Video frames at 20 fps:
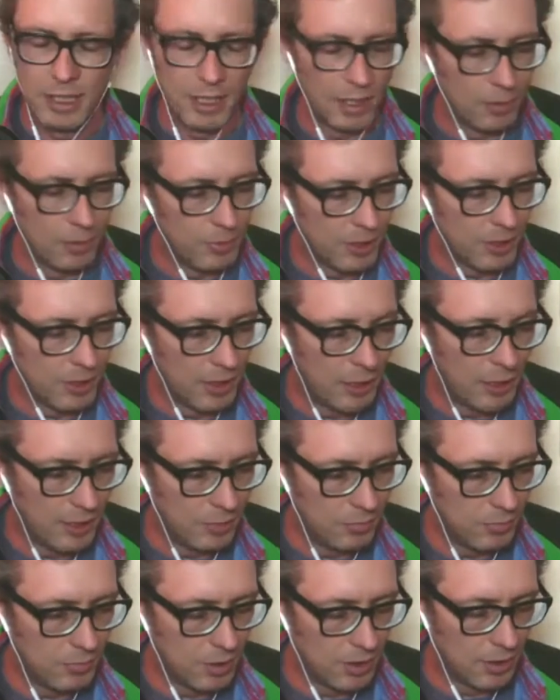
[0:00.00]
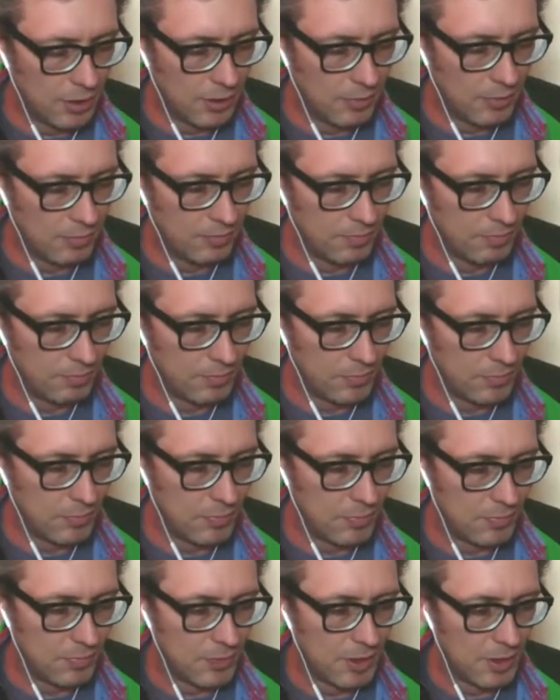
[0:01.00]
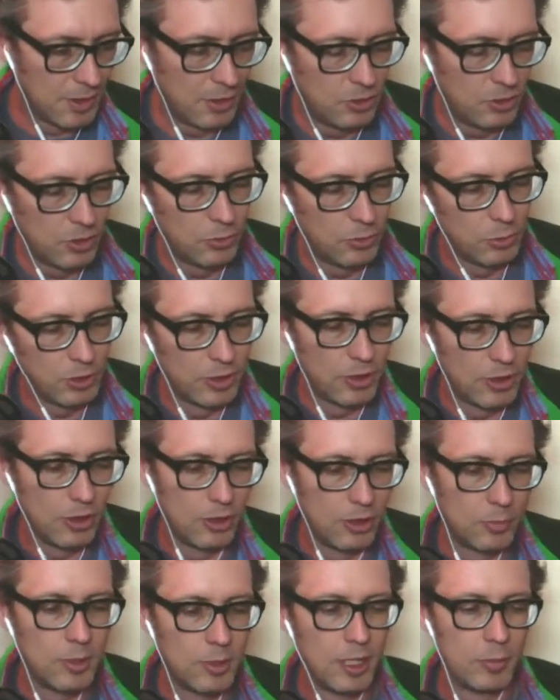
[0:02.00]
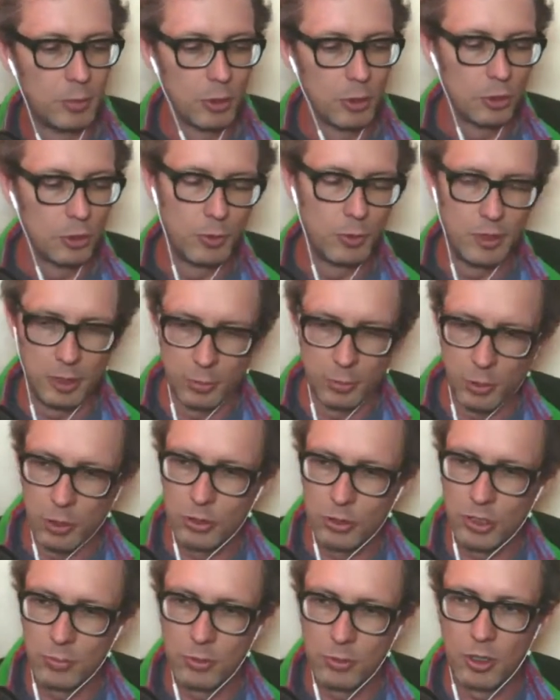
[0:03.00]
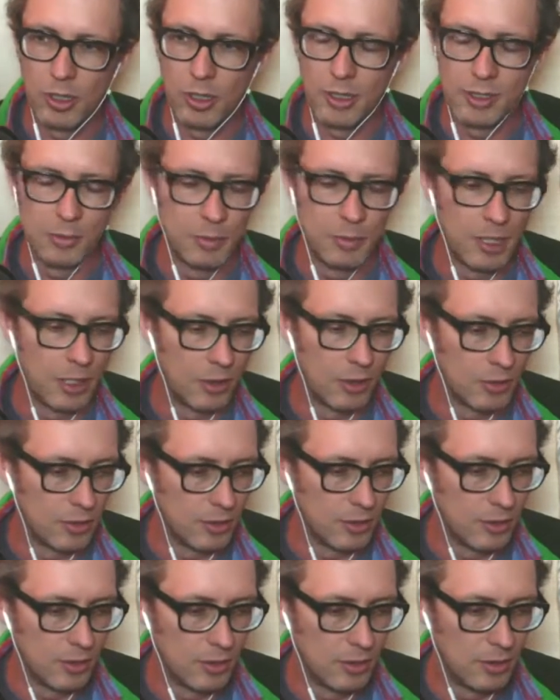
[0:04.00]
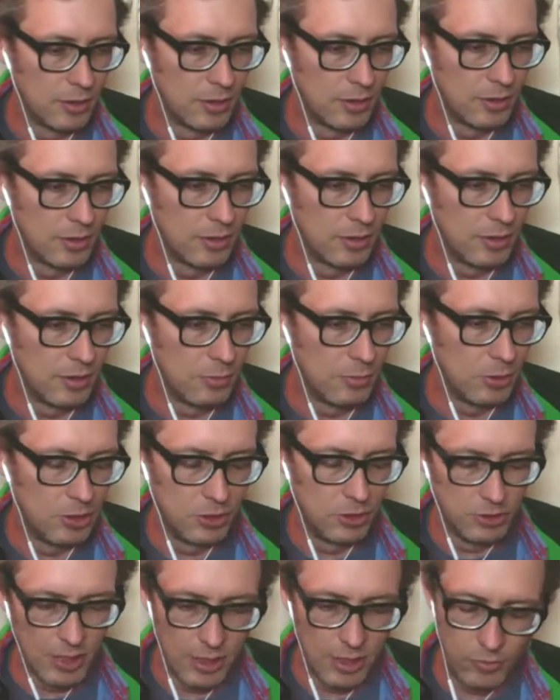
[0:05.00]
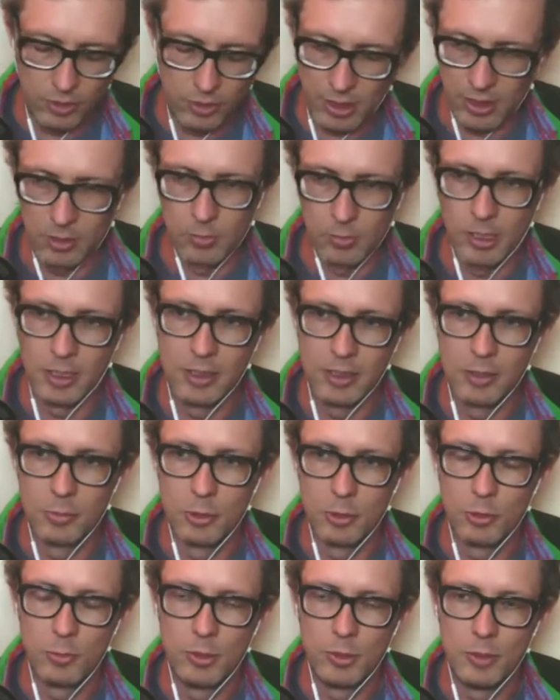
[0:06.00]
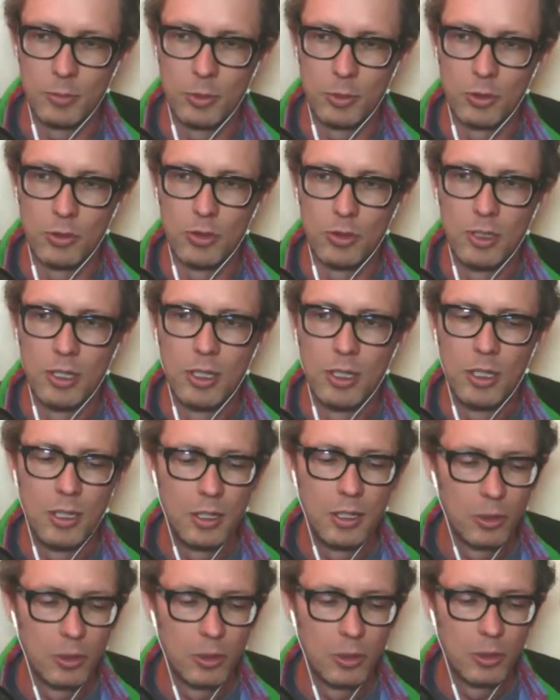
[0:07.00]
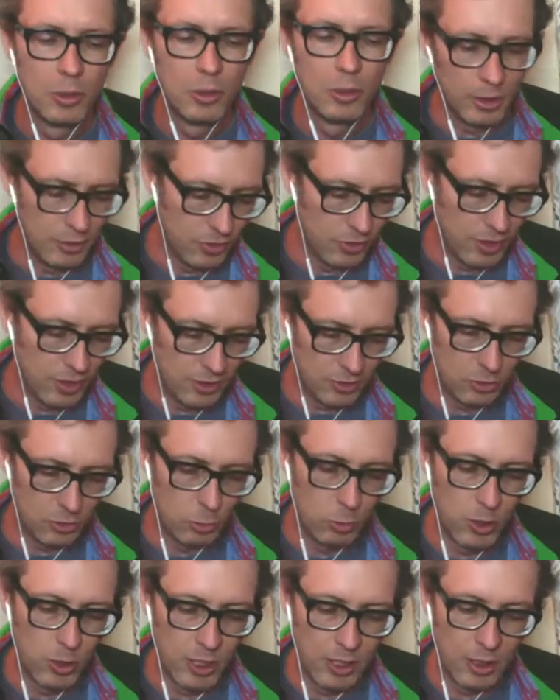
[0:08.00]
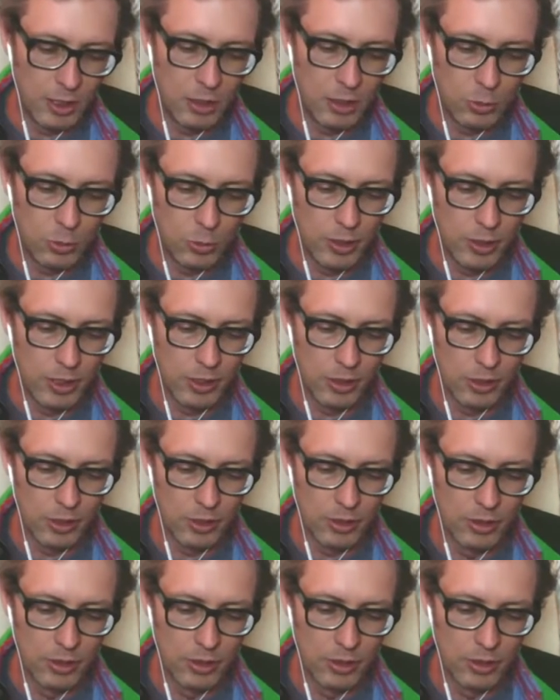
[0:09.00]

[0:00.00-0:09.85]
mean, I shouldn't really call it my approach, but the approach I'm talking about, which is advocated by a number of people, really fits well where